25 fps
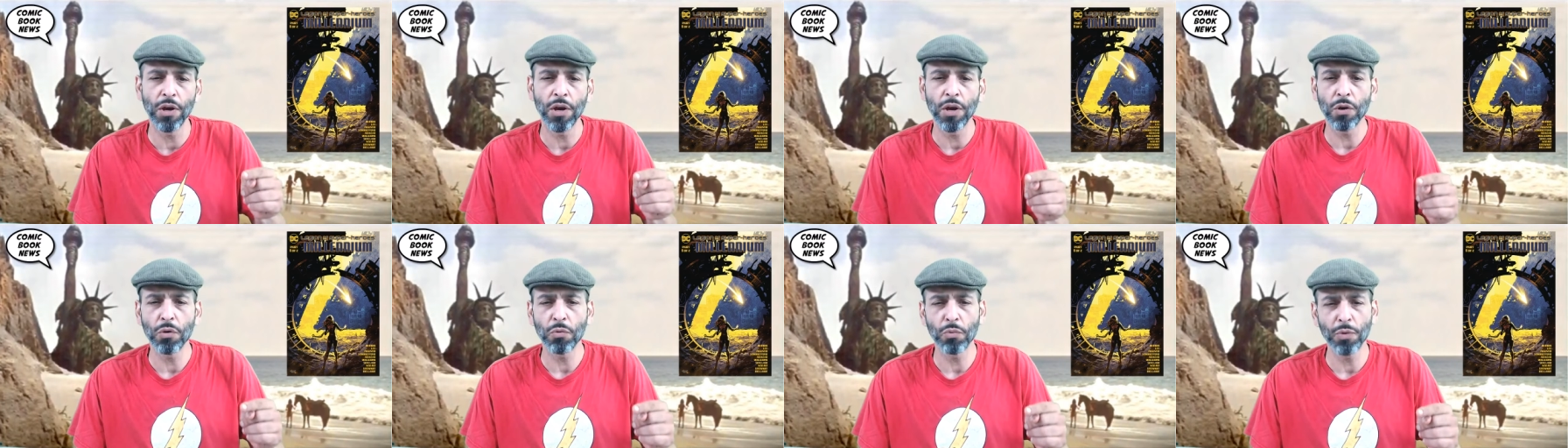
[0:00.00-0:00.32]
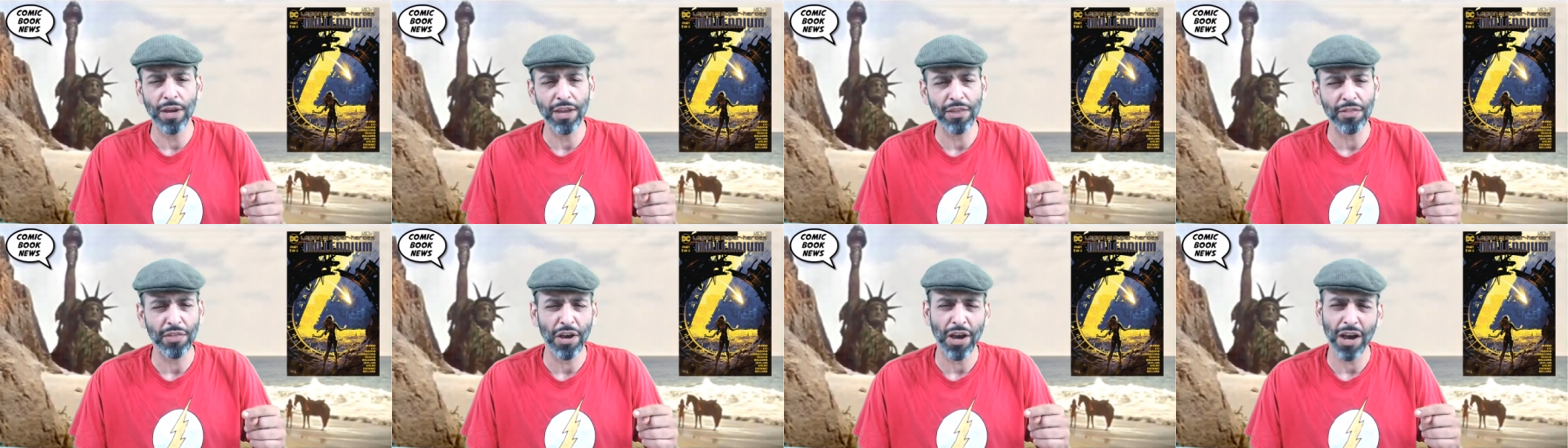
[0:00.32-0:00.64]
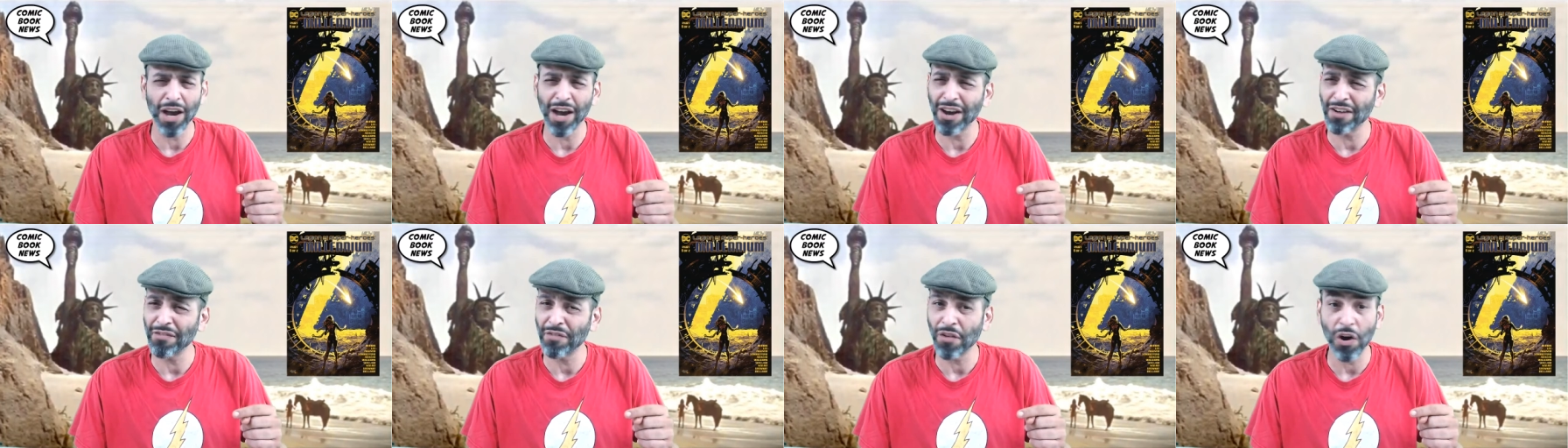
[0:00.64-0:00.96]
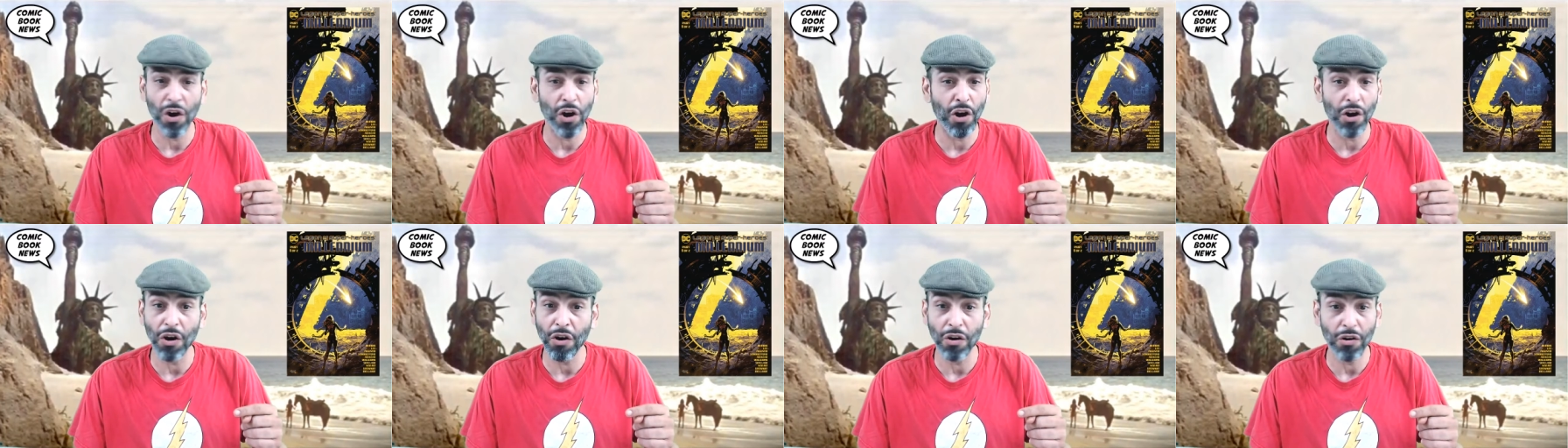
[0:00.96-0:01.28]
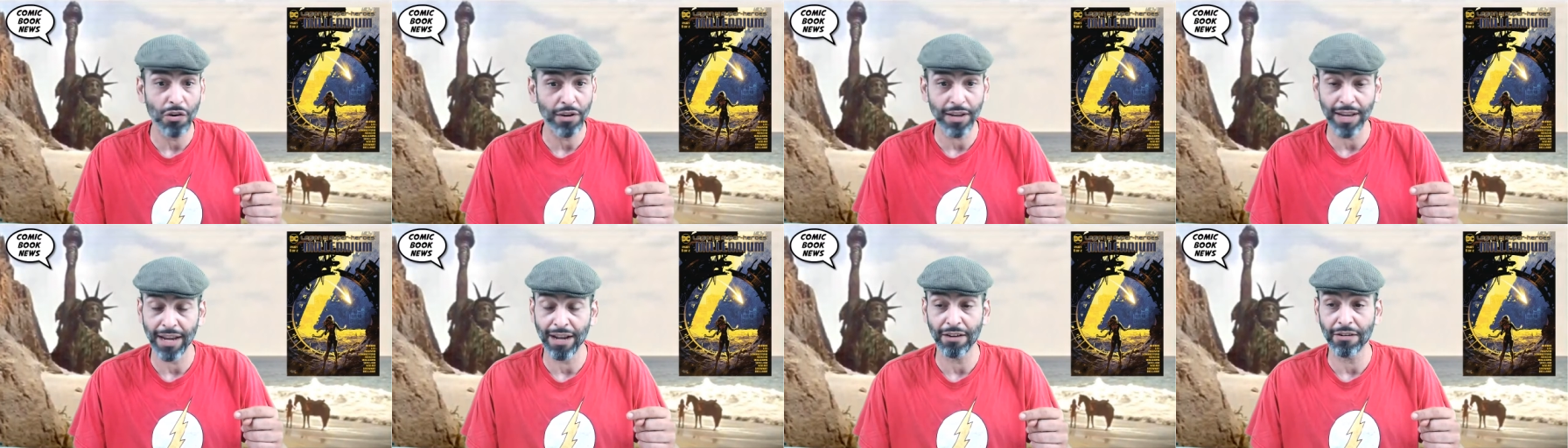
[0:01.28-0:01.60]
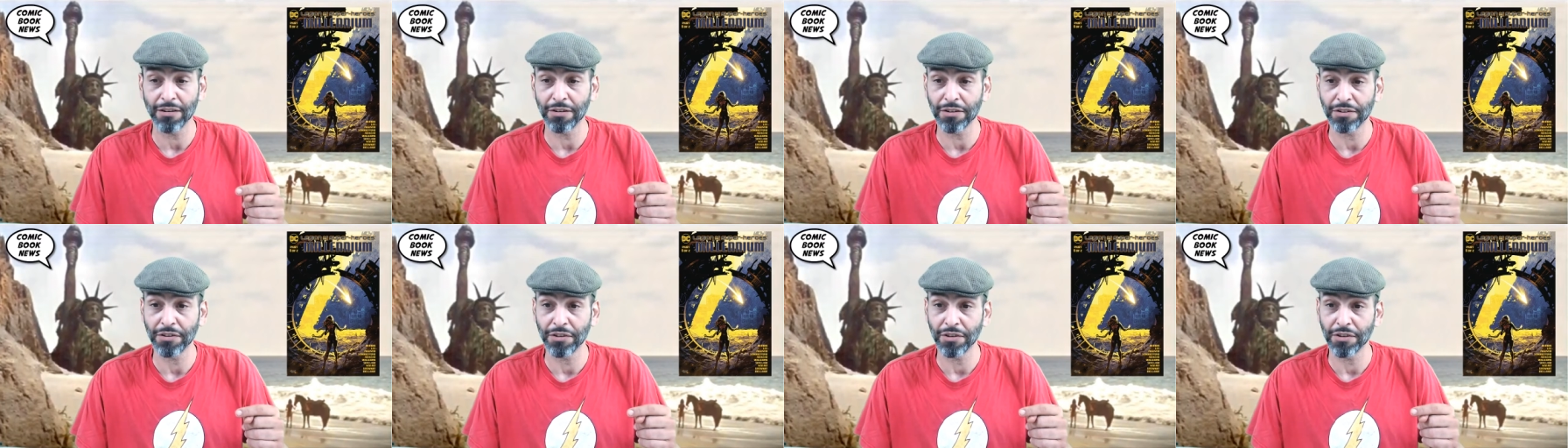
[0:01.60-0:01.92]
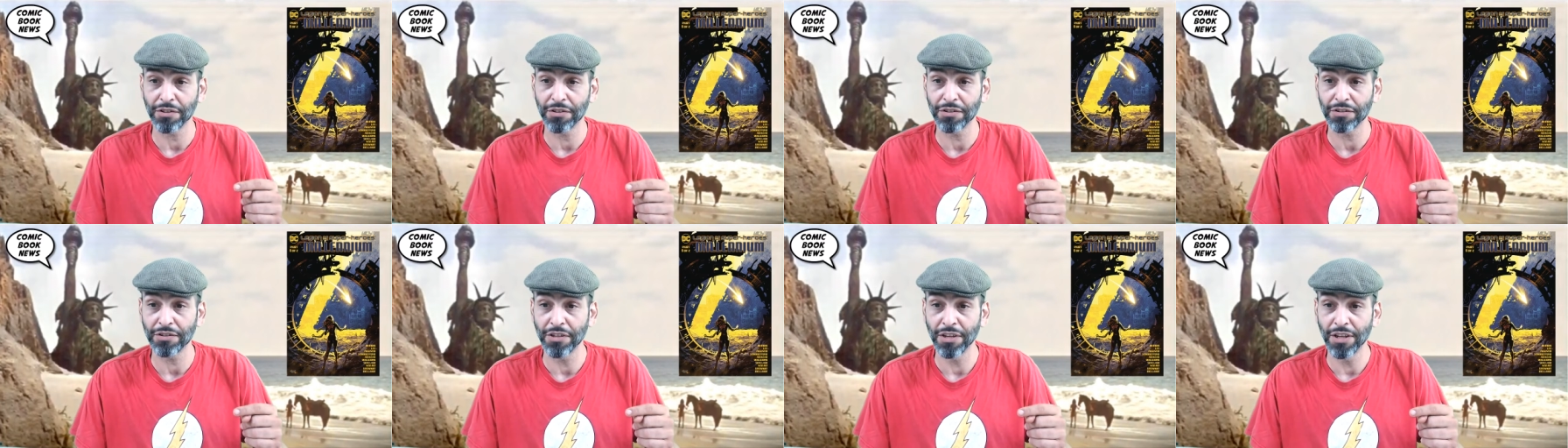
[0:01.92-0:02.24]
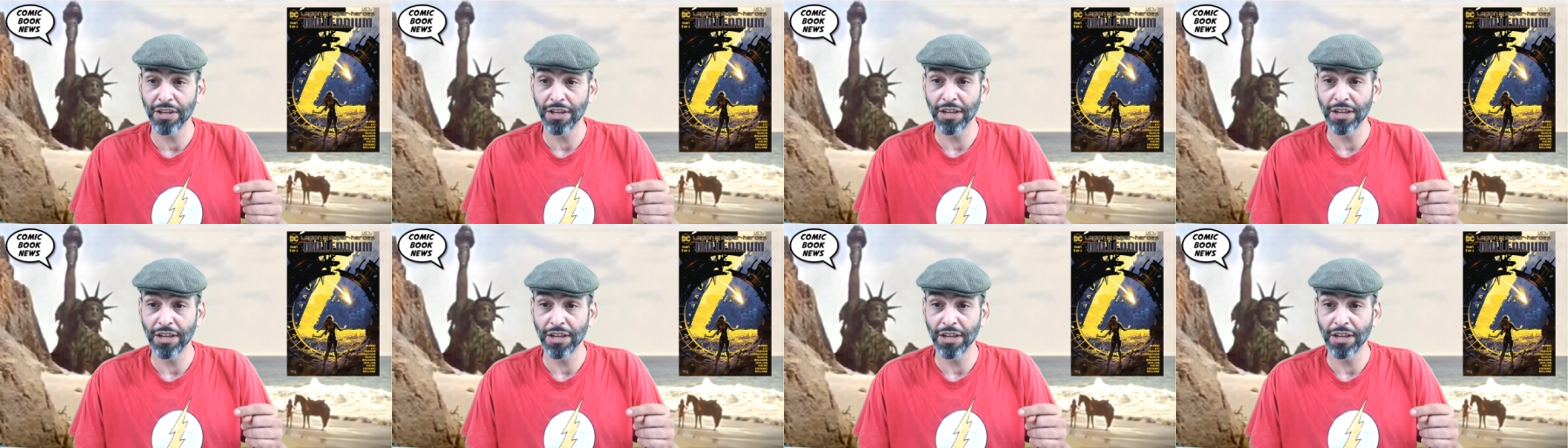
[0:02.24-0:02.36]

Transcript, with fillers: with, of all characters,